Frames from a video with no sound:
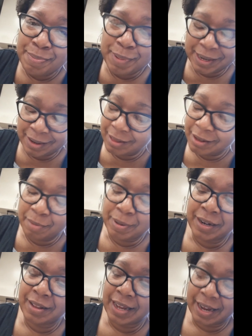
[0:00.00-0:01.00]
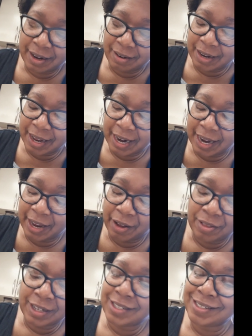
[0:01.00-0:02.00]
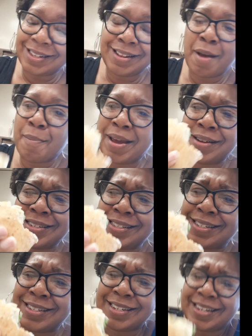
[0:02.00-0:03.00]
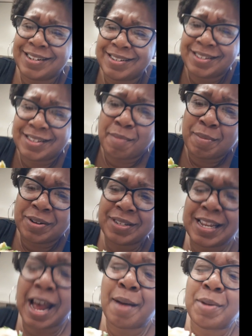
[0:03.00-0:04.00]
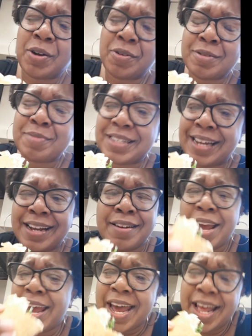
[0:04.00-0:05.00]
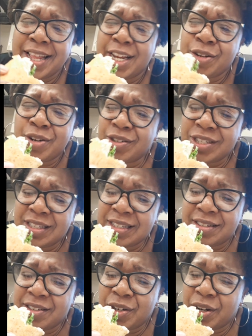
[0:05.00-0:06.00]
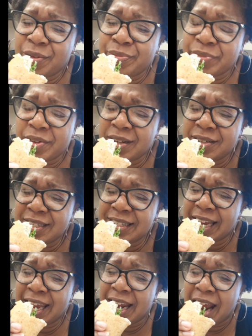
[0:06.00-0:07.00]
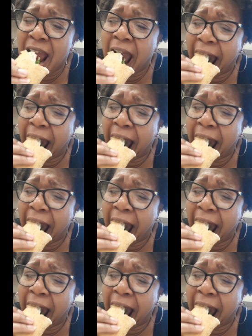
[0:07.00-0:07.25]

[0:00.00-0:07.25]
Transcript: it in a little bit of that that aioli, just a little bit, just get a little something on the top. You know what I'm saying? And then you know, just you know, just eat it.